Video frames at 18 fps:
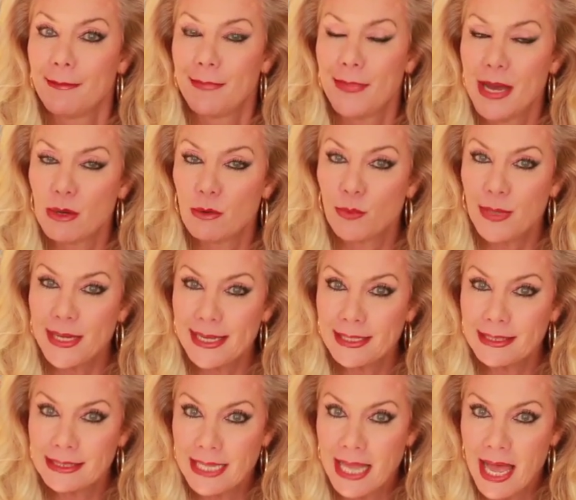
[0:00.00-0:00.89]
But
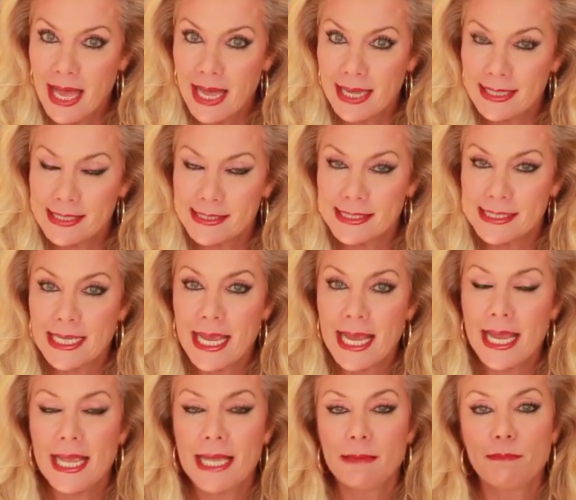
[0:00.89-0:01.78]

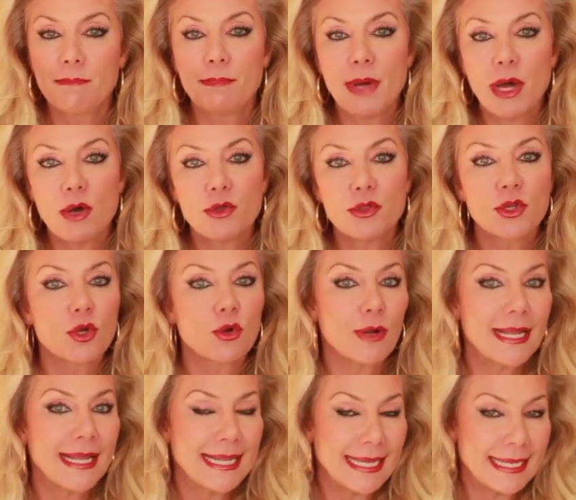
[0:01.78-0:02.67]
realize, in both
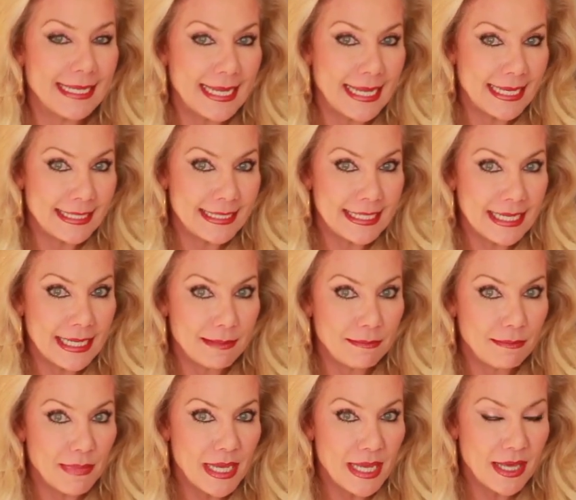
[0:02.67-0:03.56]
Greek and
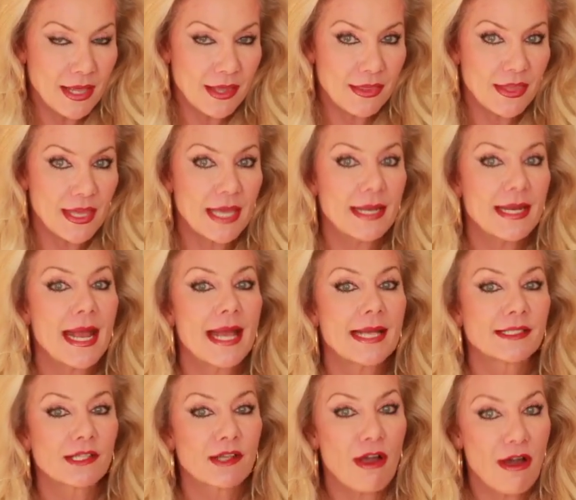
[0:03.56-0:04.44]
Indian myth, it
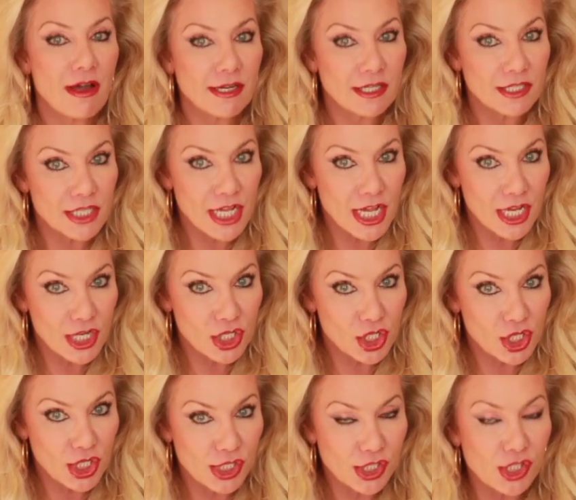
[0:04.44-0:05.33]
has
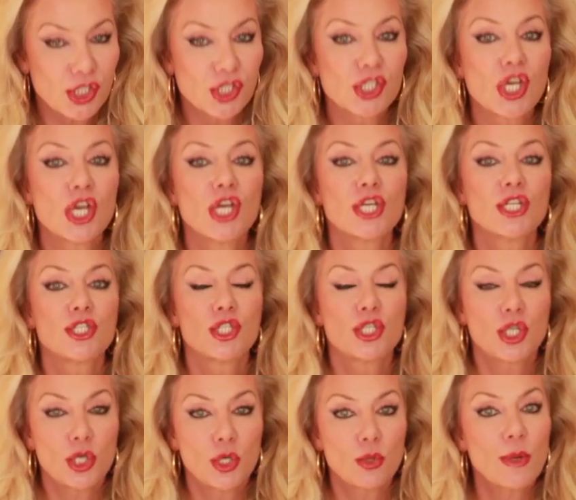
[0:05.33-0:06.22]
connotations
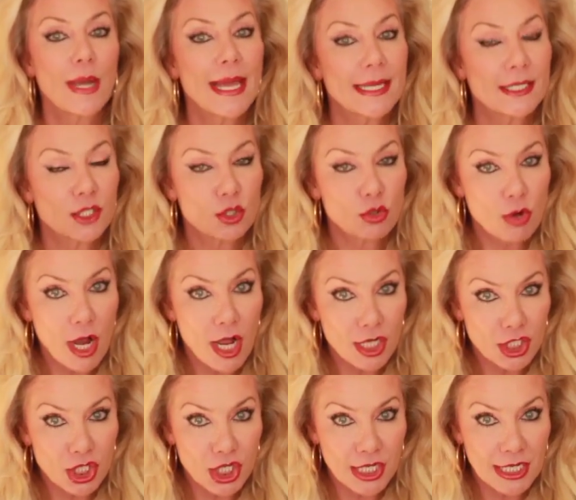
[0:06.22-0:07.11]
to
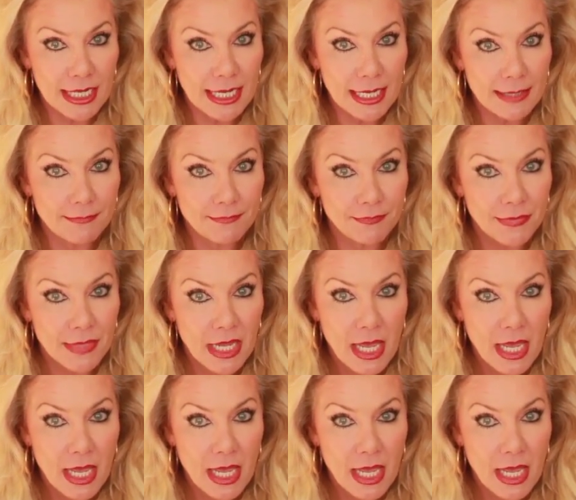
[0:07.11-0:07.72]
androgyny.